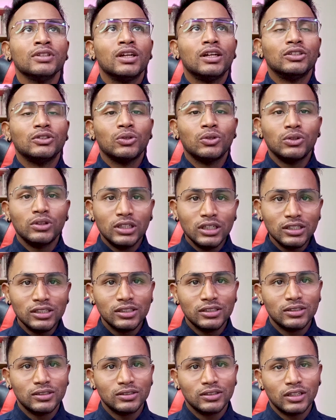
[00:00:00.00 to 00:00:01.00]
So
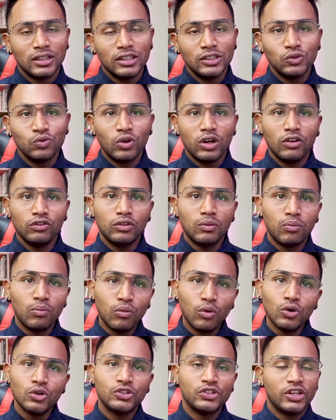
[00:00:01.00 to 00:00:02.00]
this is one of the
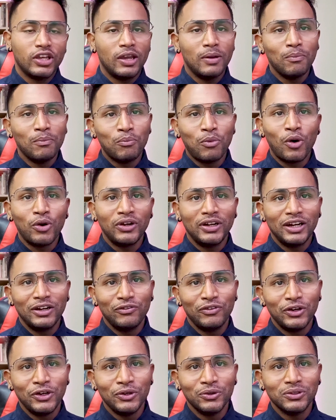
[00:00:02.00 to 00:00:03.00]
most important
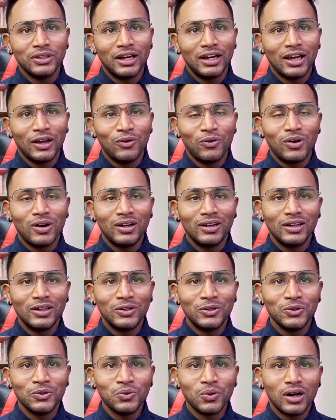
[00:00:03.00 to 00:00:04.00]
video that I wanted
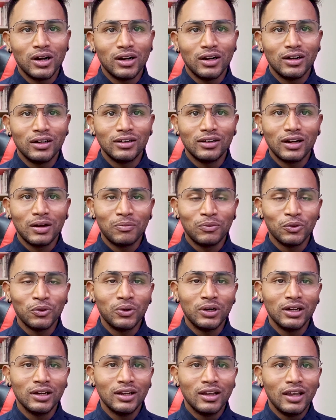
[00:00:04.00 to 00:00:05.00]
to
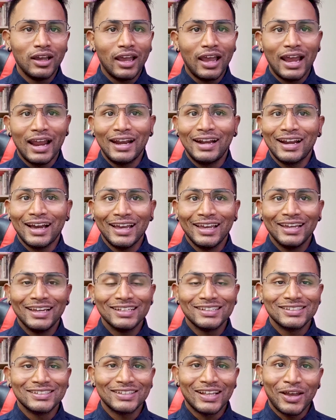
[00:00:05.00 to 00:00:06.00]
upload, and I
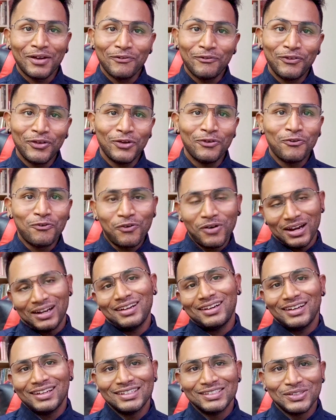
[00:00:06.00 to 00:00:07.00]
guess
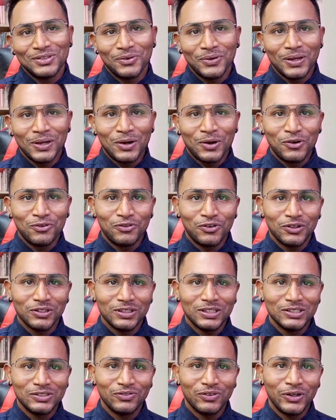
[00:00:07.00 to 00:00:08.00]
everyone is looking out for
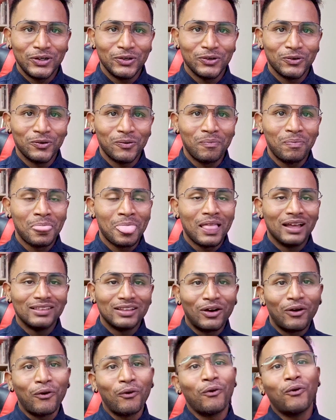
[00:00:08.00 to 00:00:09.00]
this video. The
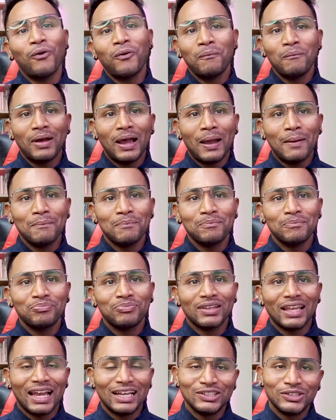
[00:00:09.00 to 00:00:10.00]
roadmap,
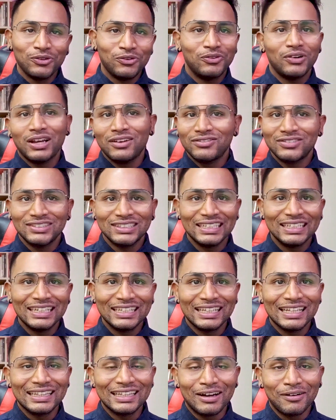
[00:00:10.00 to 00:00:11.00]
as you would have seen in
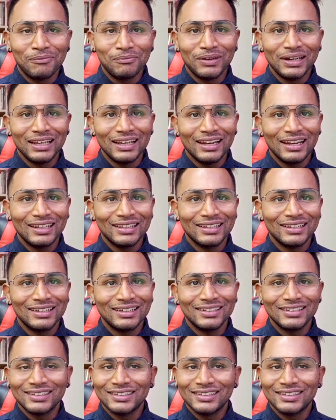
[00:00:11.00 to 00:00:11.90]
the thumbnail and the